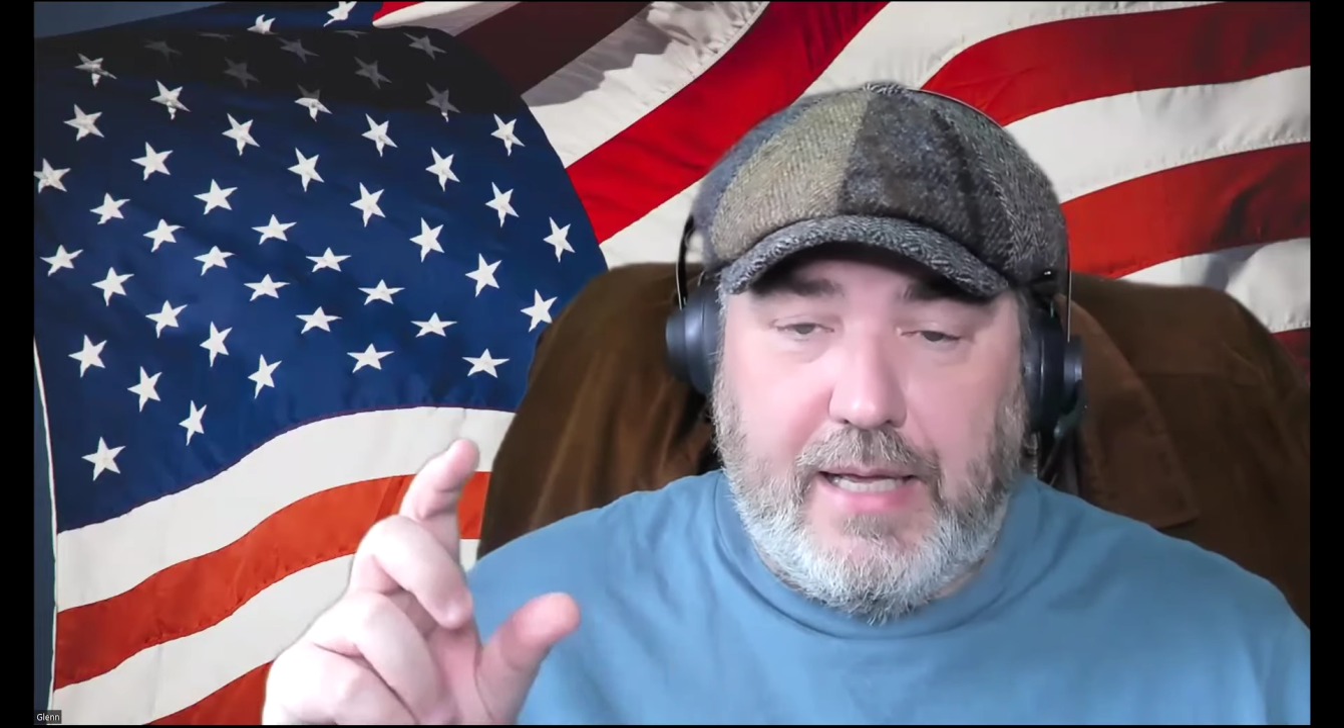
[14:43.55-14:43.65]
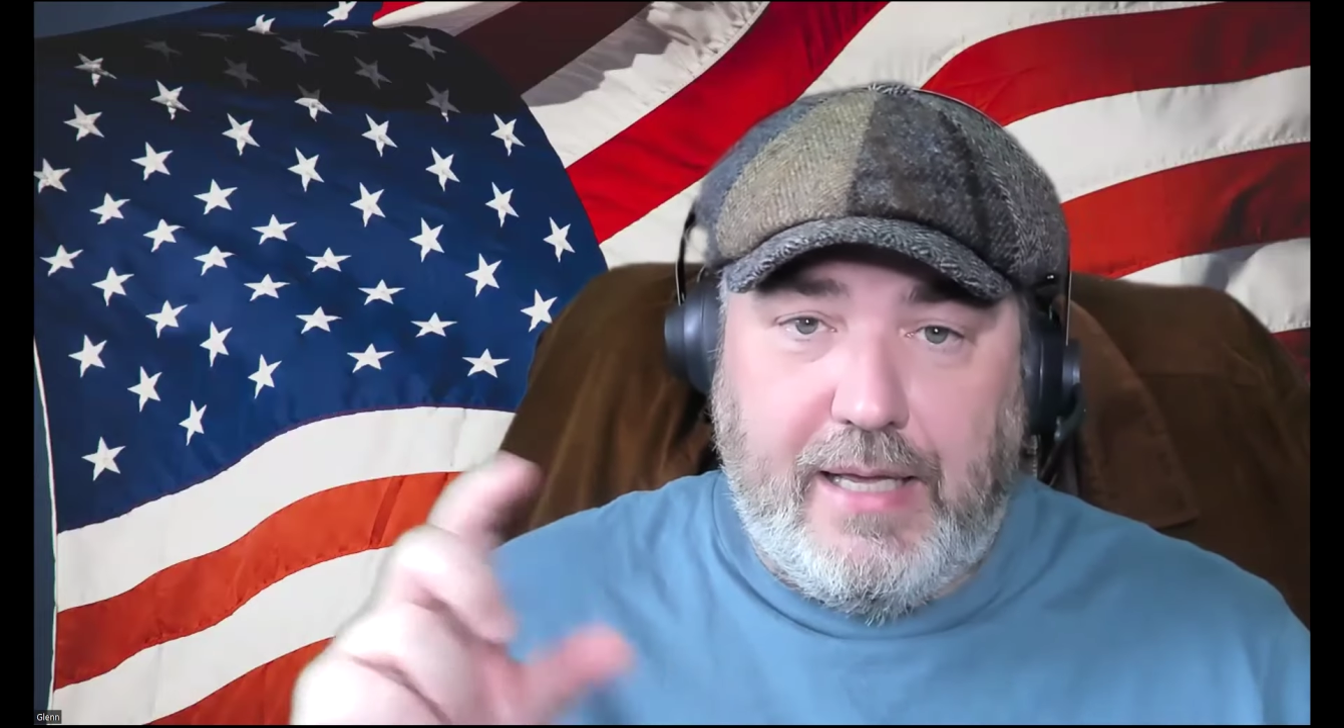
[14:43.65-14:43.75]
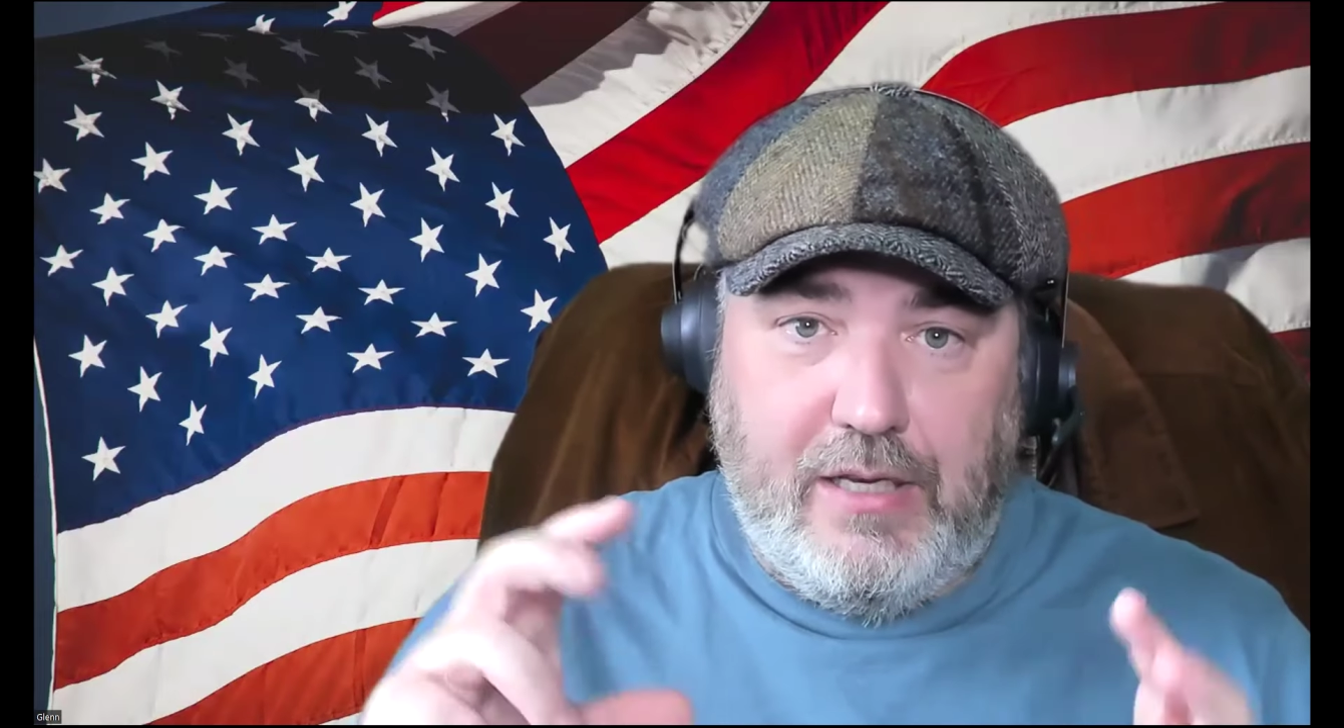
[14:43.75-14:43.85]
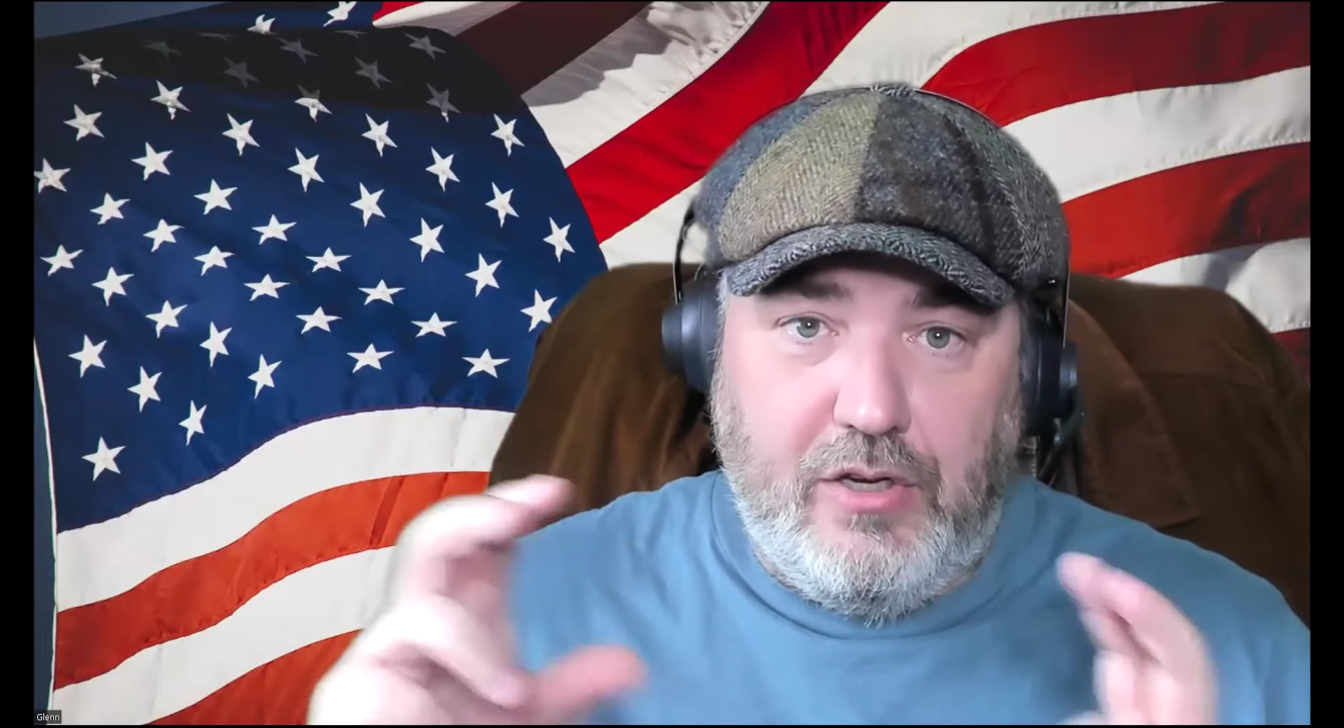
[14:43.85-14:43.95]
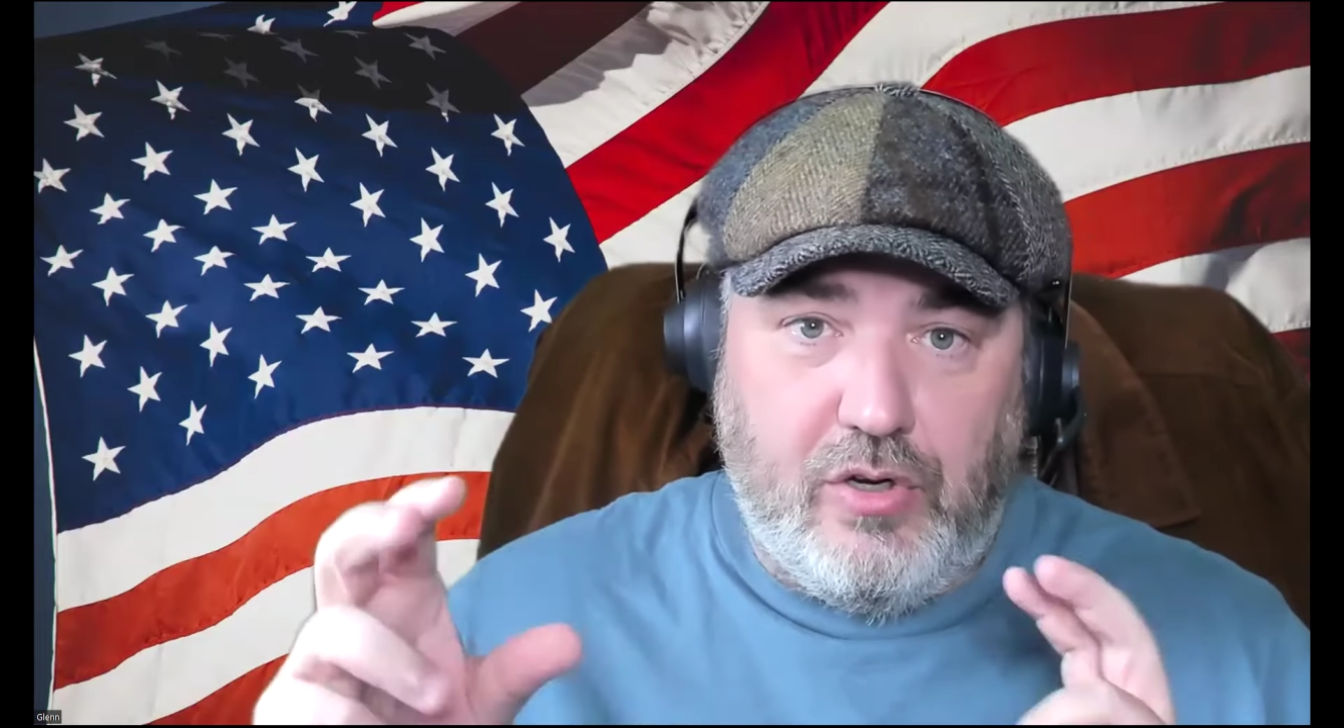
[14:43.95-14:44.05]

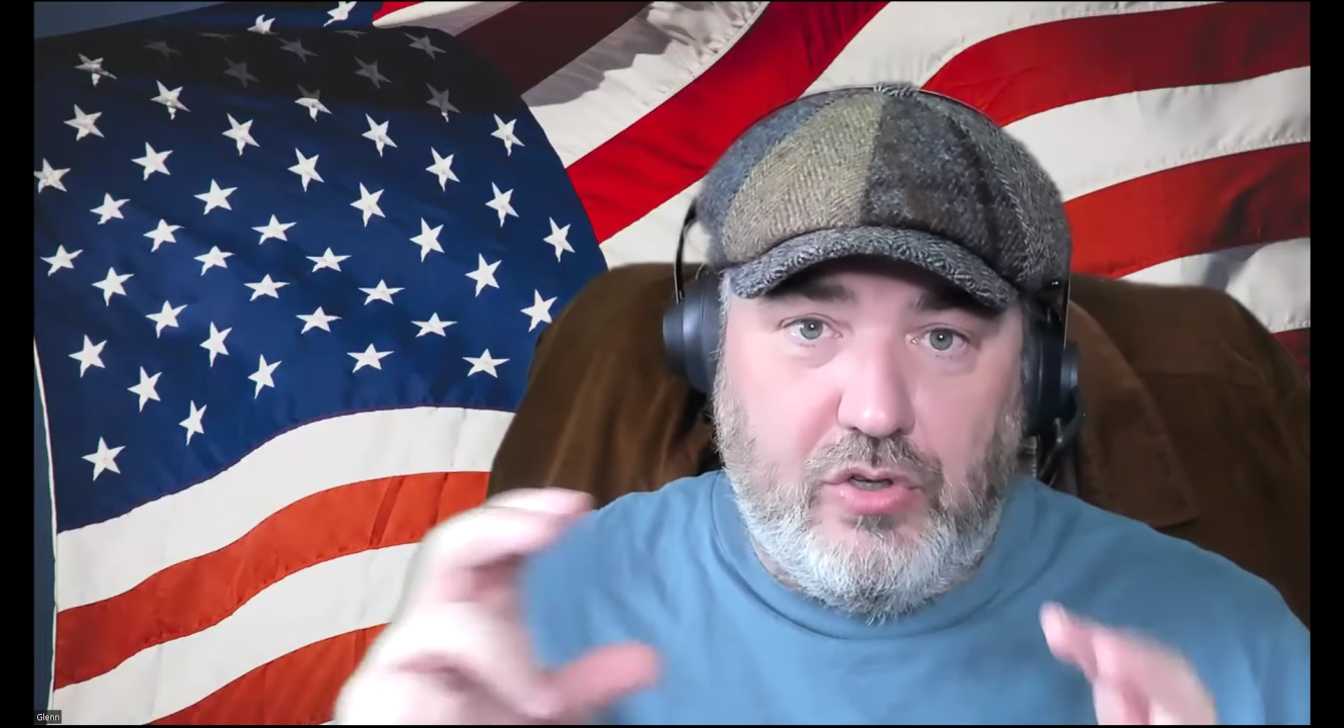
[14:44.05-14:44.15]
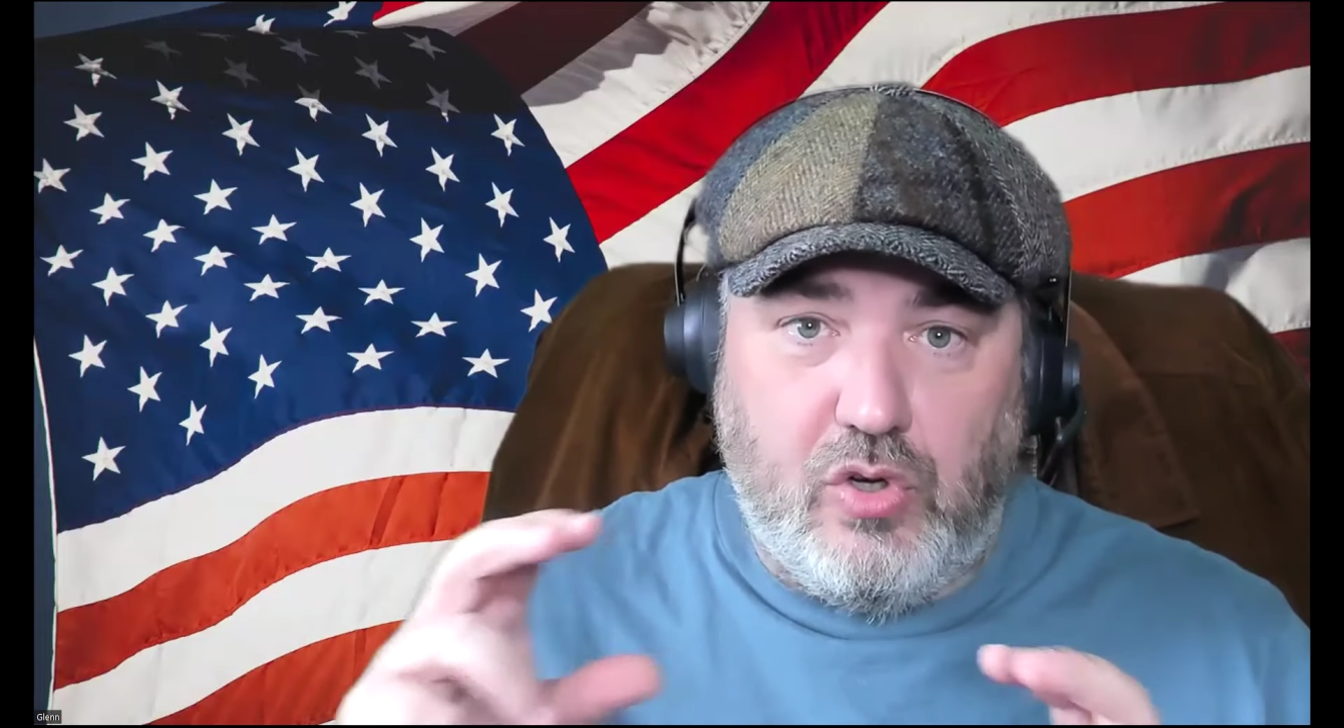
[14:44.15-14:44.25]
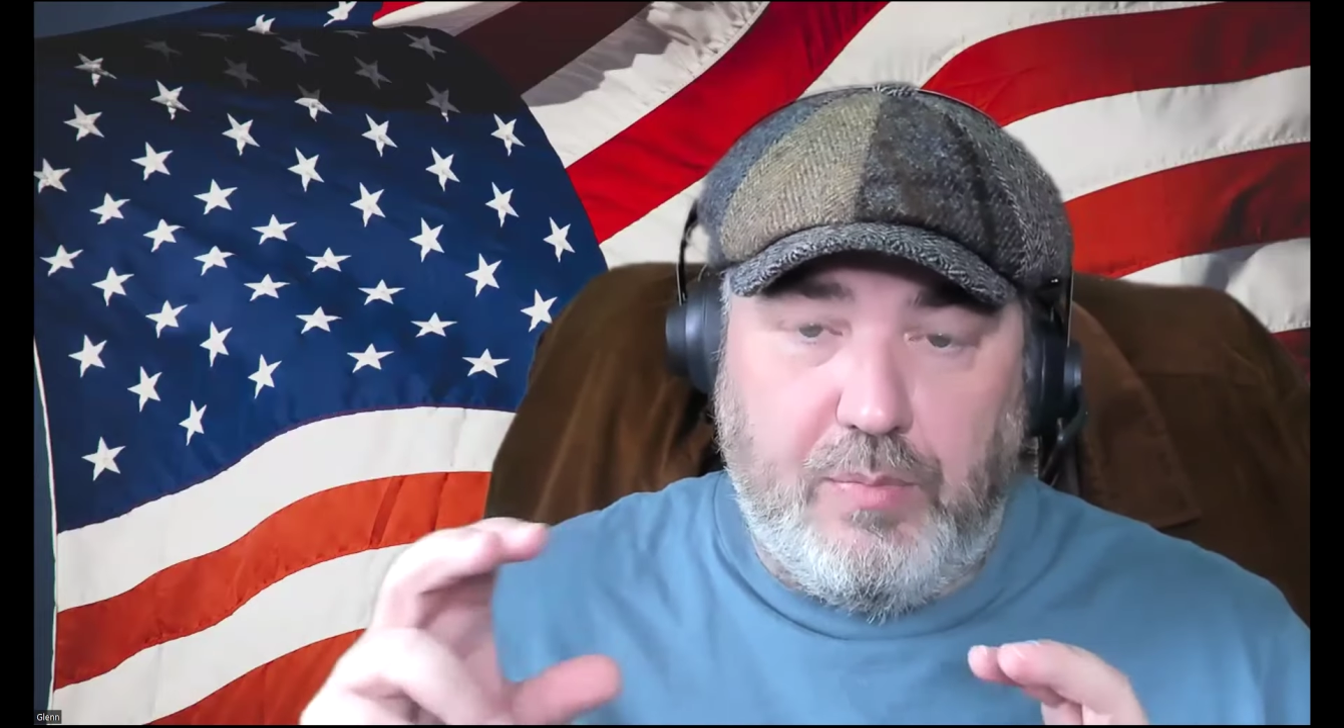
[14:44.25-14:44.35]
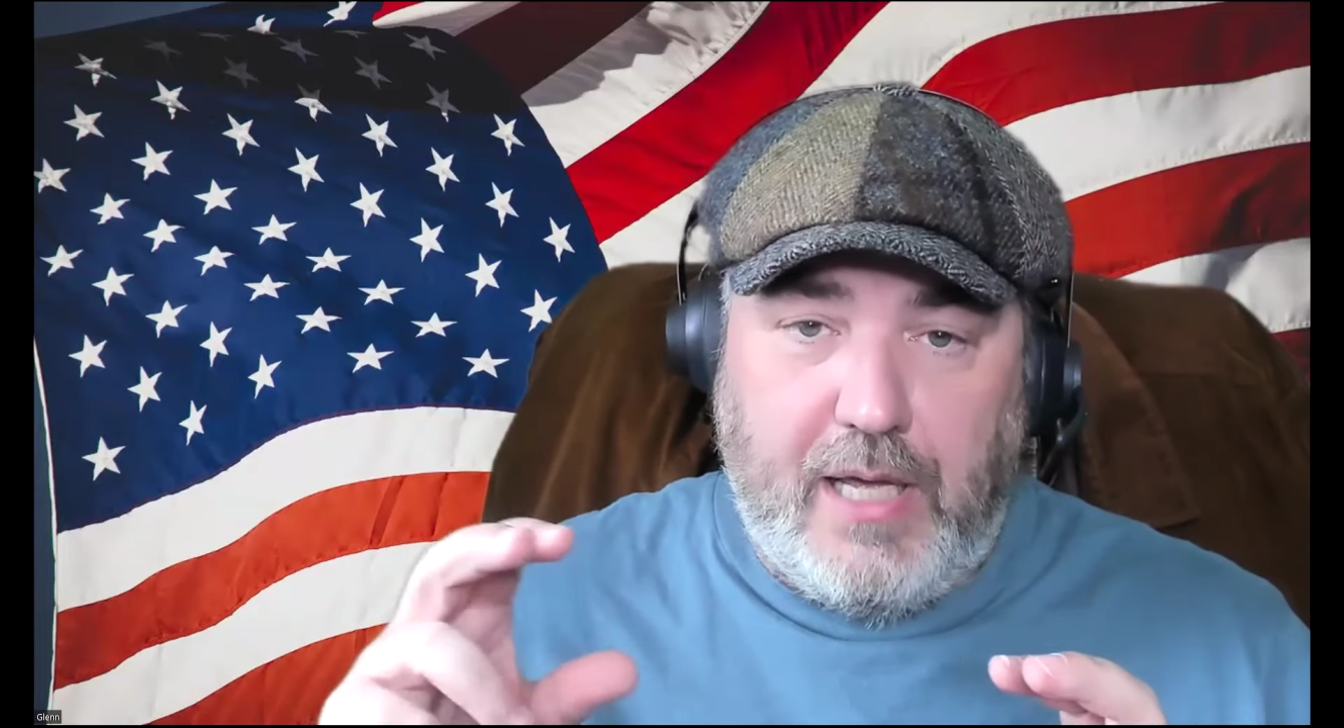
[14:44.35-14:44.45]
like in your control